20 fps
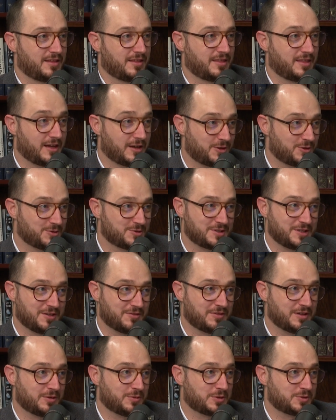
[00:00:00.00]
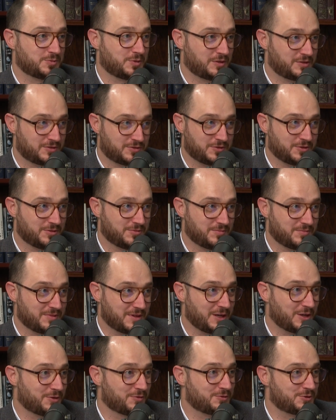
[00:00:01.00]
Thank you, Steve. That was wonderful.
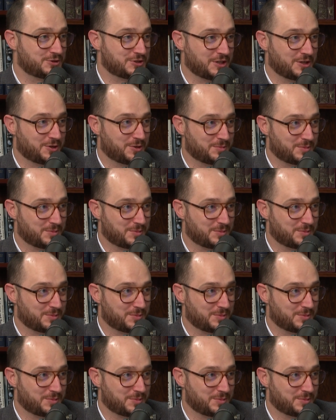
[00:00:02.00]
Thank you for sharing